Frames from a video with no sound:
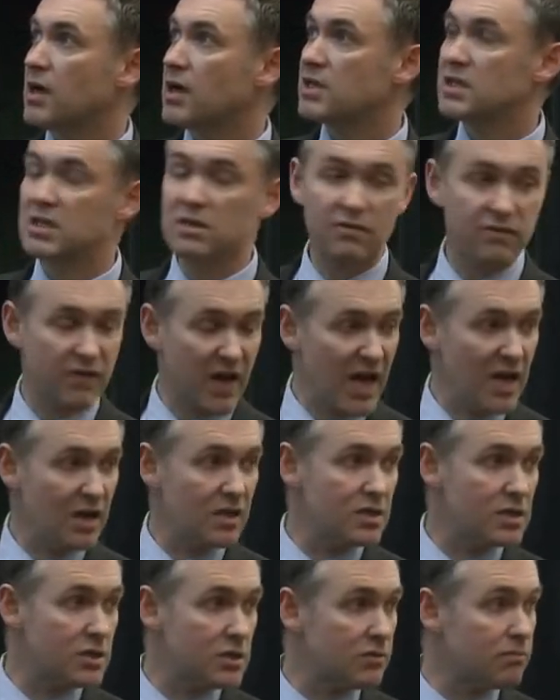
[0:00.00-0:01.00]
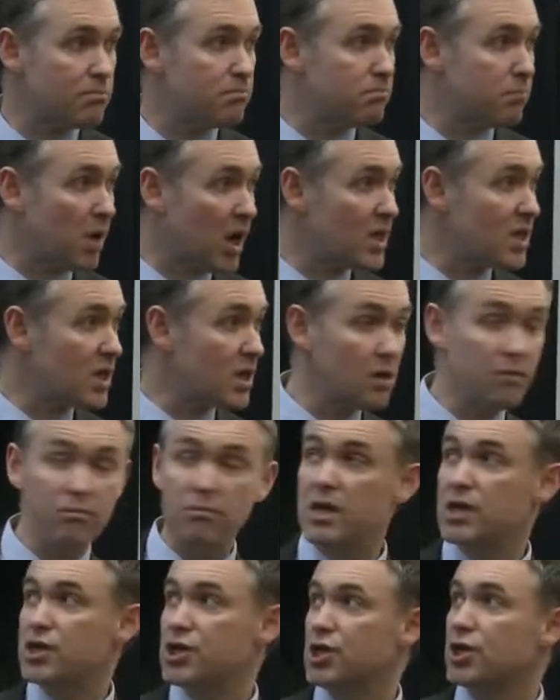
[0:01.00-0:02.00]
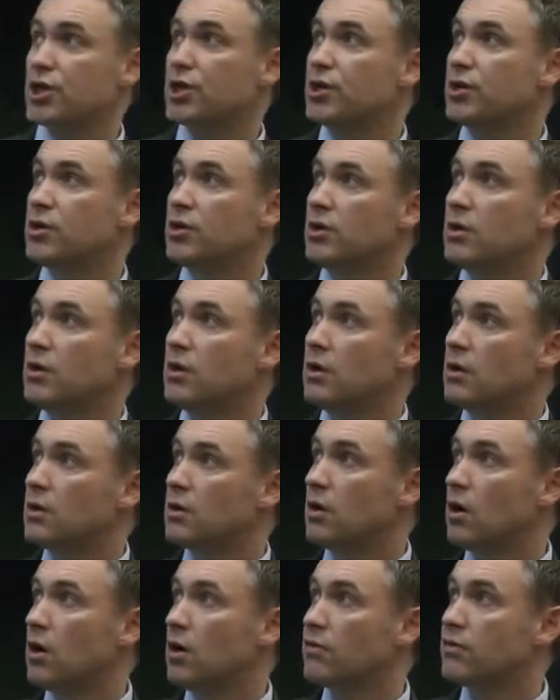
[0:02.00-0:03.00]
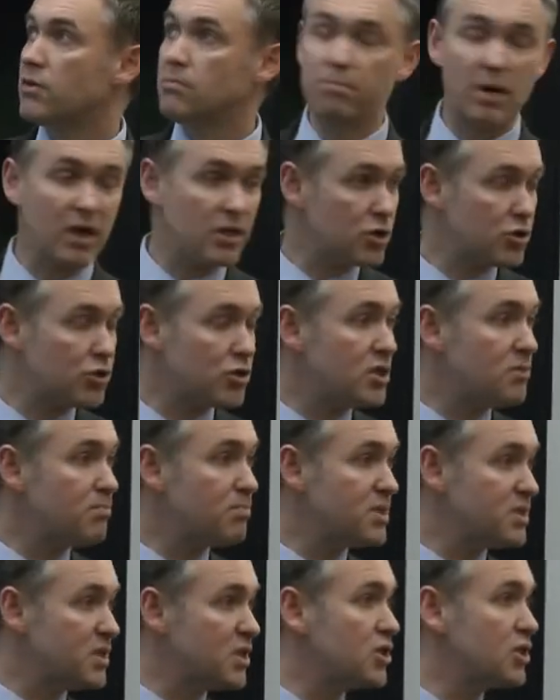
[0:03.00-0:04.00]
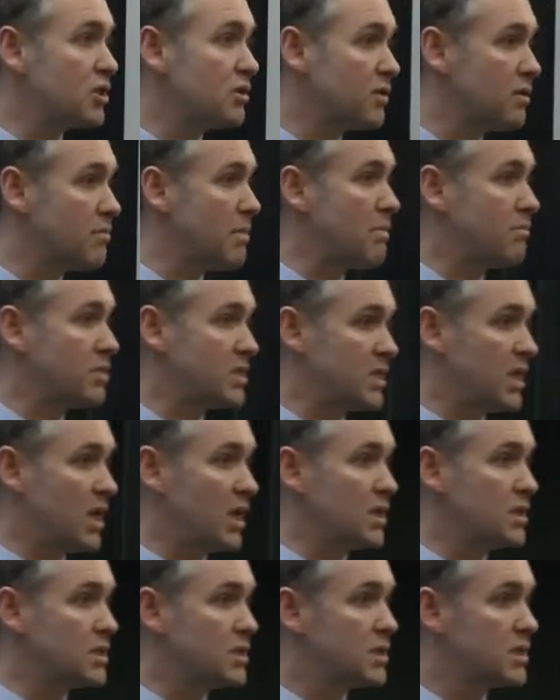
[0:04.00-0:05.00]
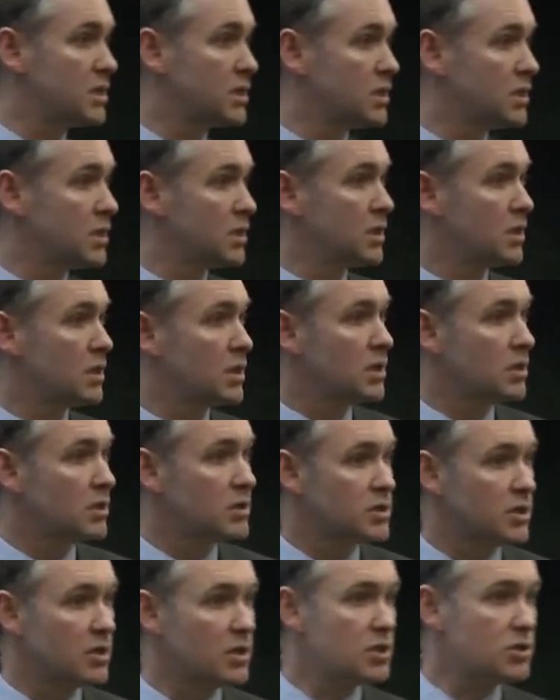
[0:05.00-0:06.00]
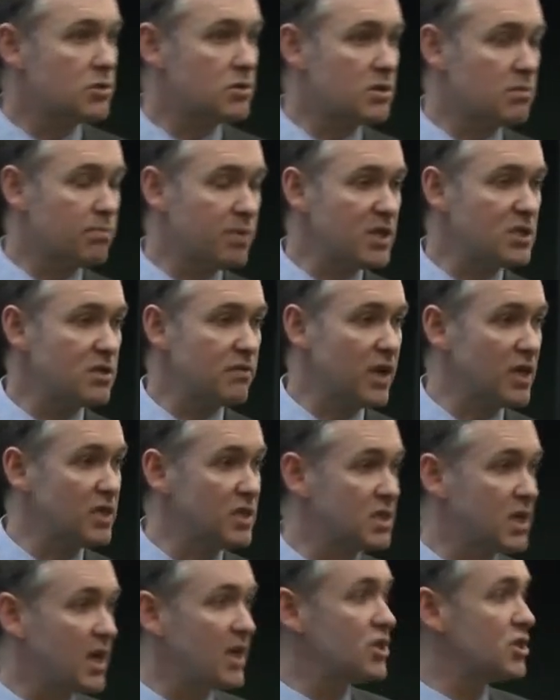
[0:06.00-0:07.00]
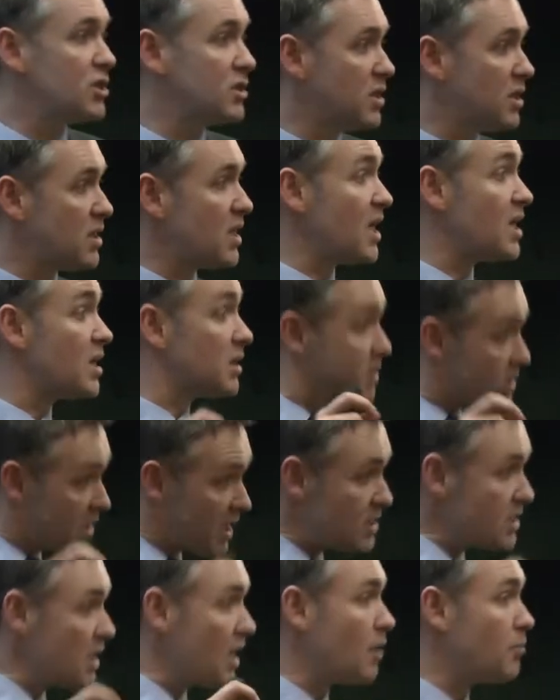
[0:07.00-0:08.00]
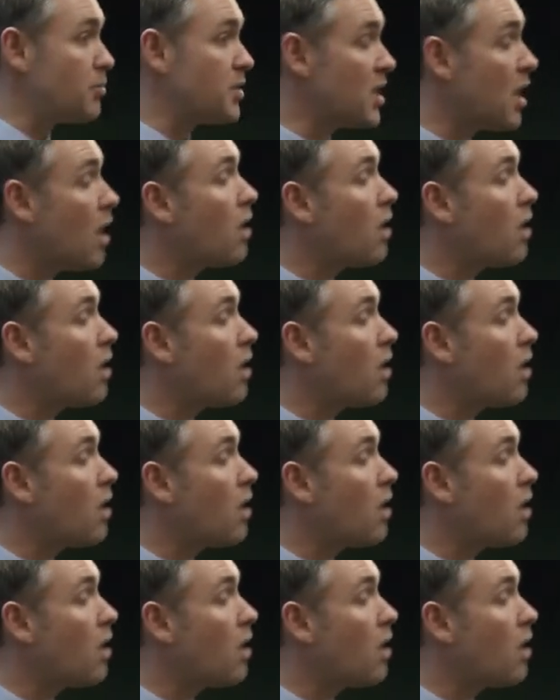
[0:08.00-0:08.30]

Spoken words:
surveillance by the Commission of the budgetary position of the member states. So this was a piece of legislation that then set up the